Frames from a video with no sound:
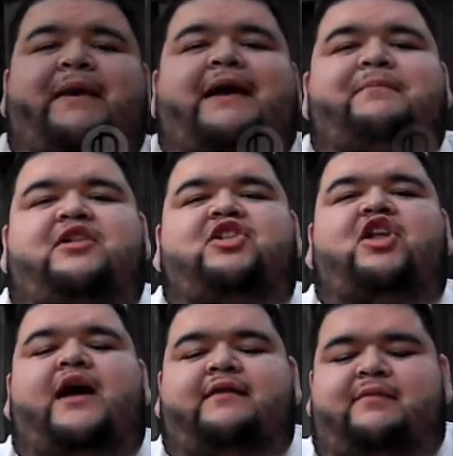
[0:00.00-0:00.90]
You pick up a
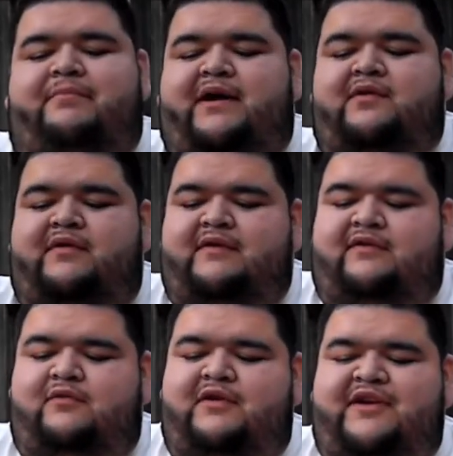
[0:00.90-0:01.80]
lot of the barrel in
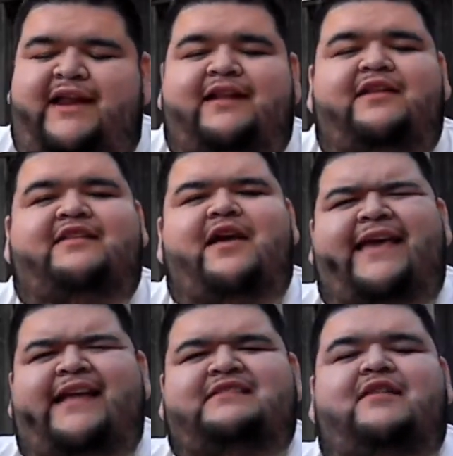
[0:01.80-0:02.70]
this one. You're getting
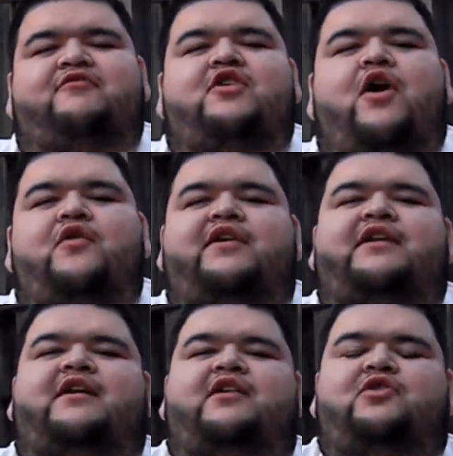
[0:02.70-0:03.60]
hints of
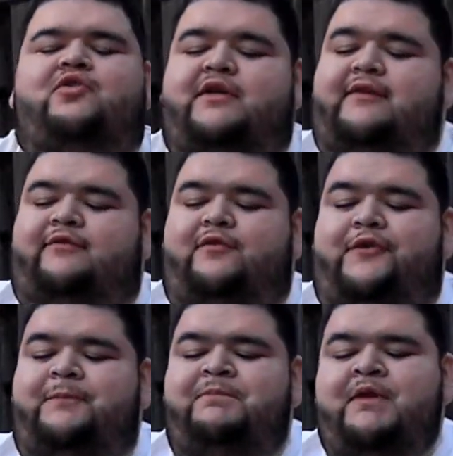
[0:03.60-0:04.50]
coconut galore in this
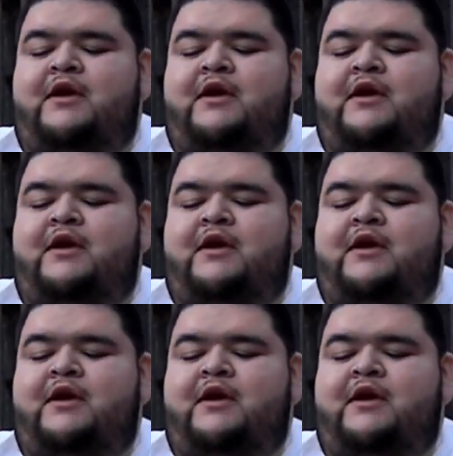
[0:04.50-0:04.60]
one.